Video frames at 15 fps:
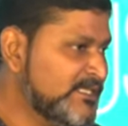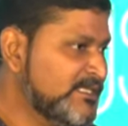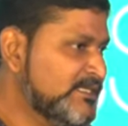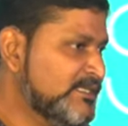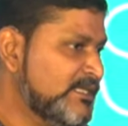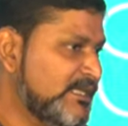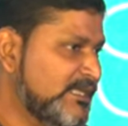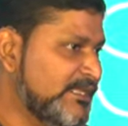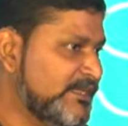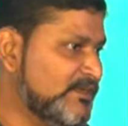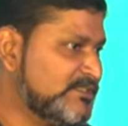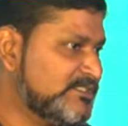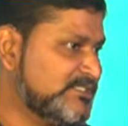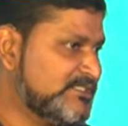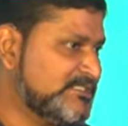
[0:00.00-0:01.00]
we
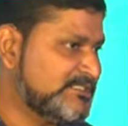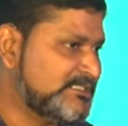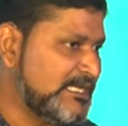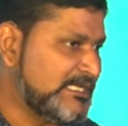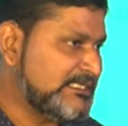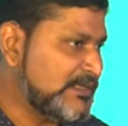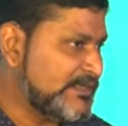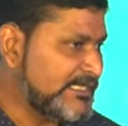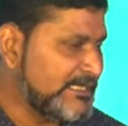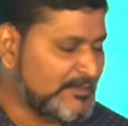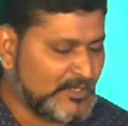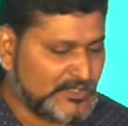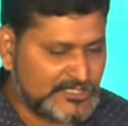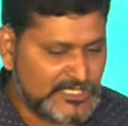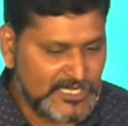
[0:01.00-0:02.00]
you know, start
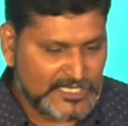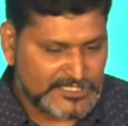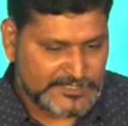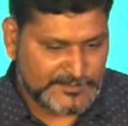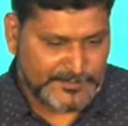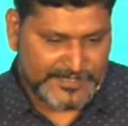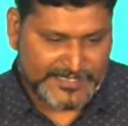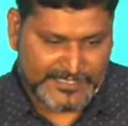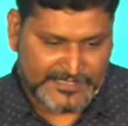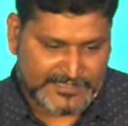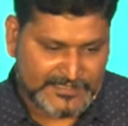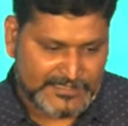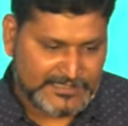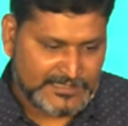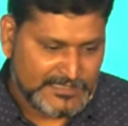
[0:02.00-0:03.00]
talking about the Lord's
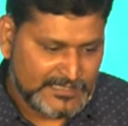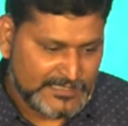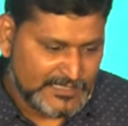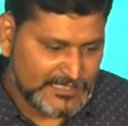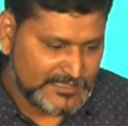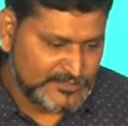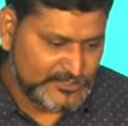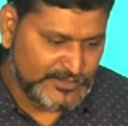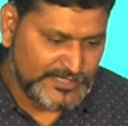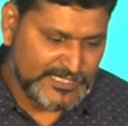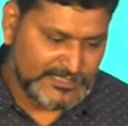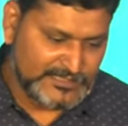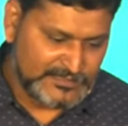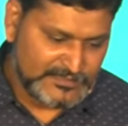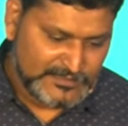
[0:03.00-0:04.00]
Prayer uh,
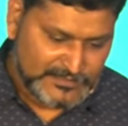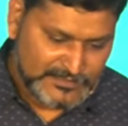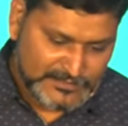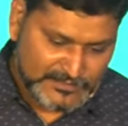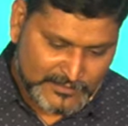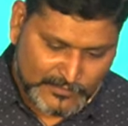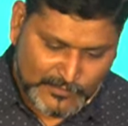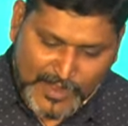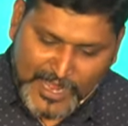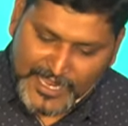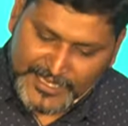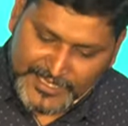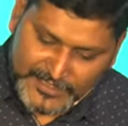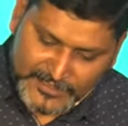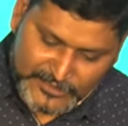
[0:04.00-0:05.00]
together.
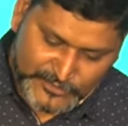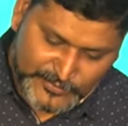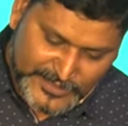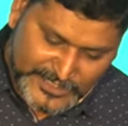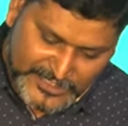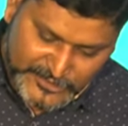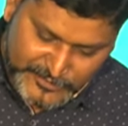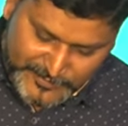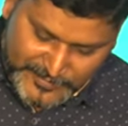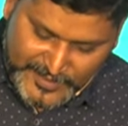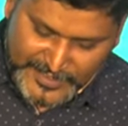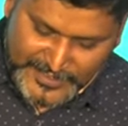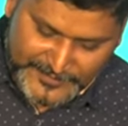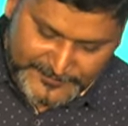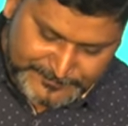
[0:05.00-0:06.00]
Why do we need to
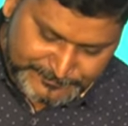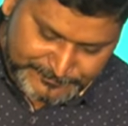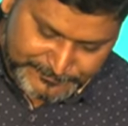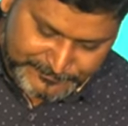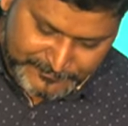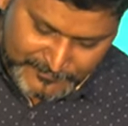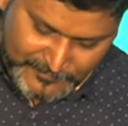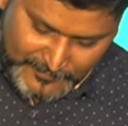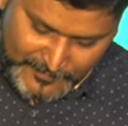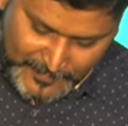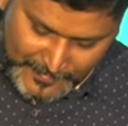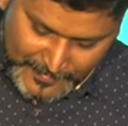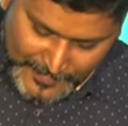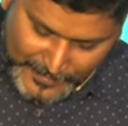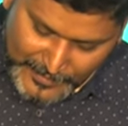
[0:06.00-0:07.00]
pray?
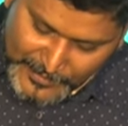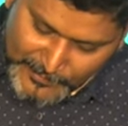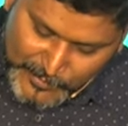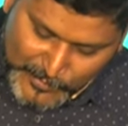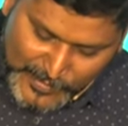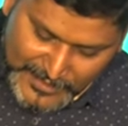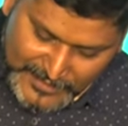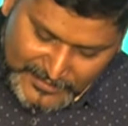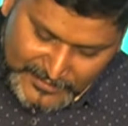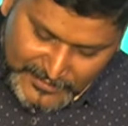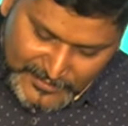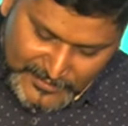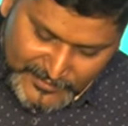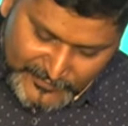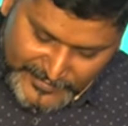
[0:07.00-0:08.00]
Number
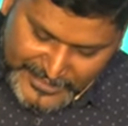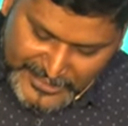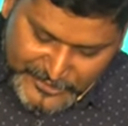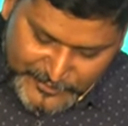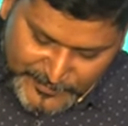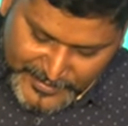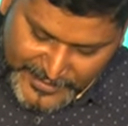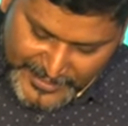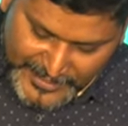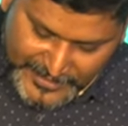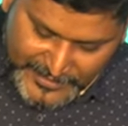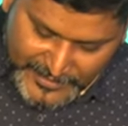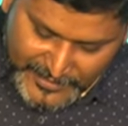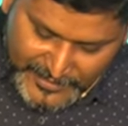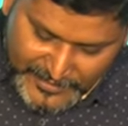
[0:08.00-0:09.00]
one, we need to
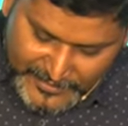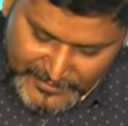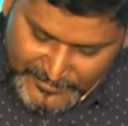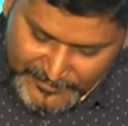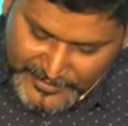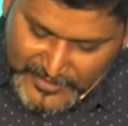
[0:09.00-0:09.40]
pray